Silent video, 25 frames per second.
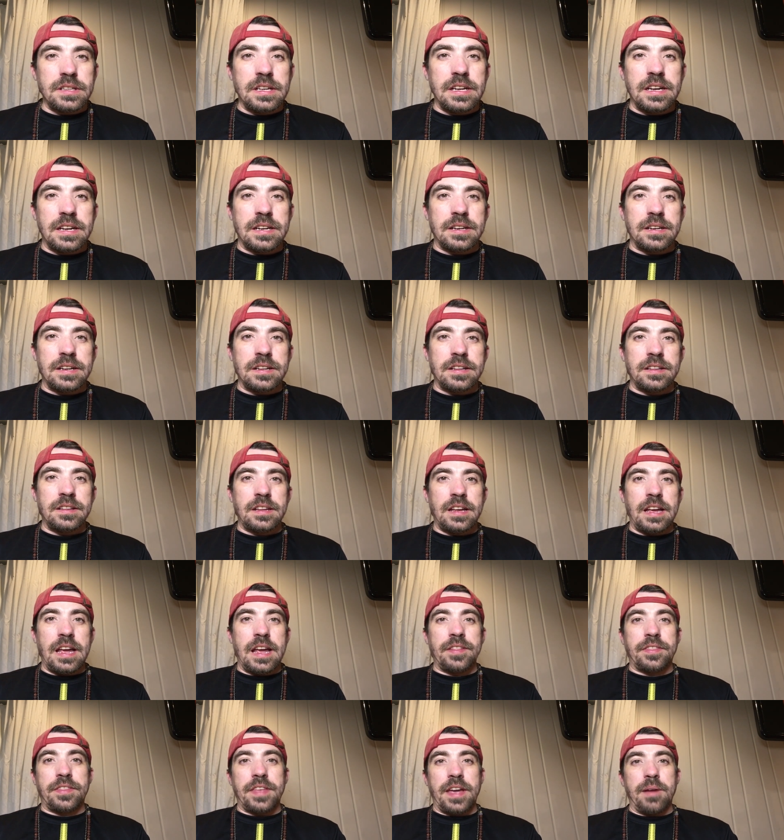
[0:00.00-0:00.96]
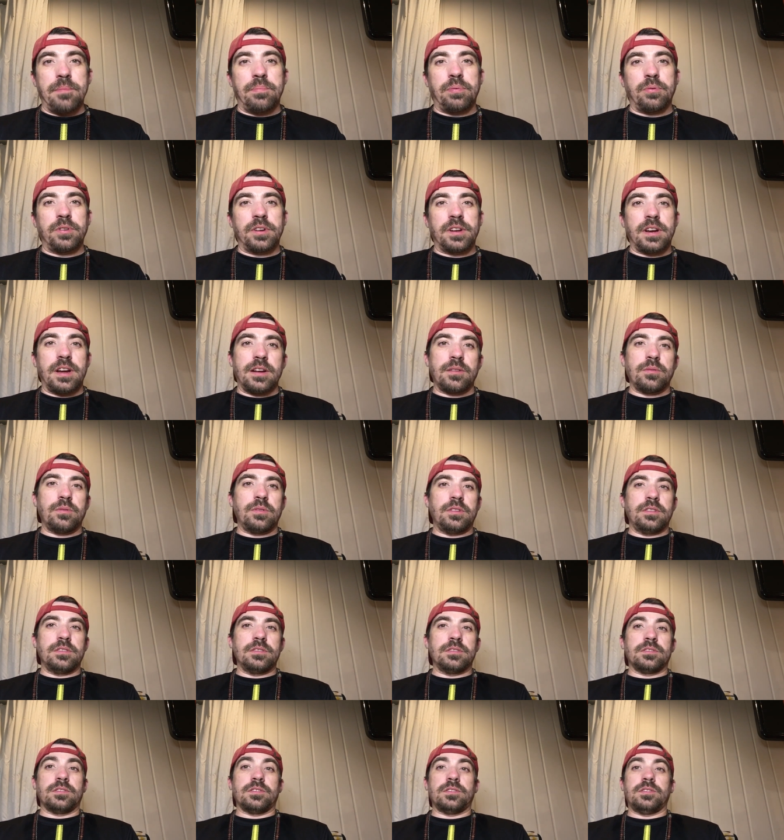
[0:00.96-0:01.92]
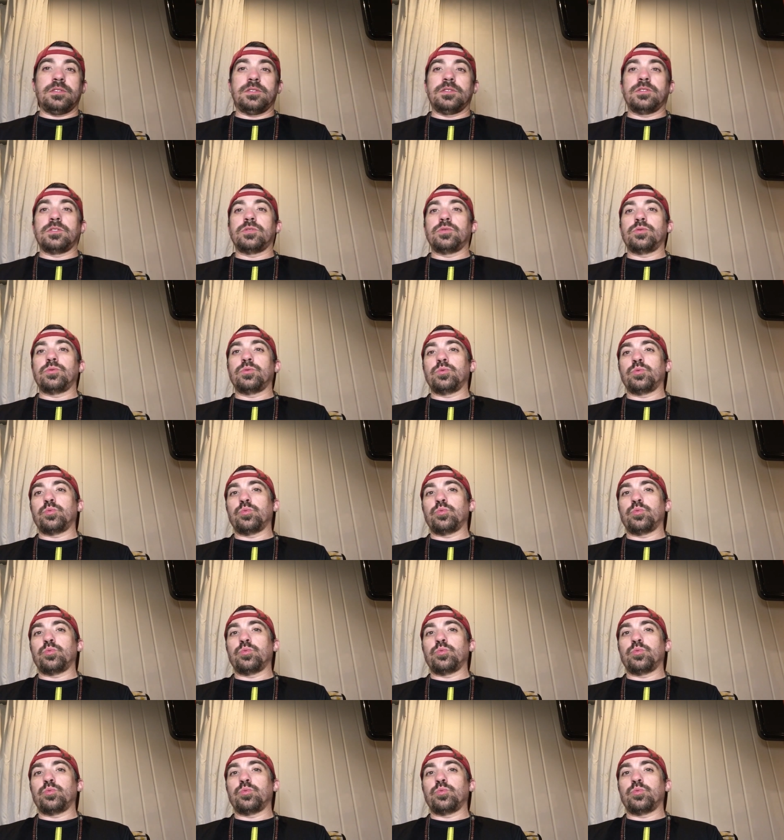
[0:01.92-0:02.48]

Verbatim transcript: And at that point I was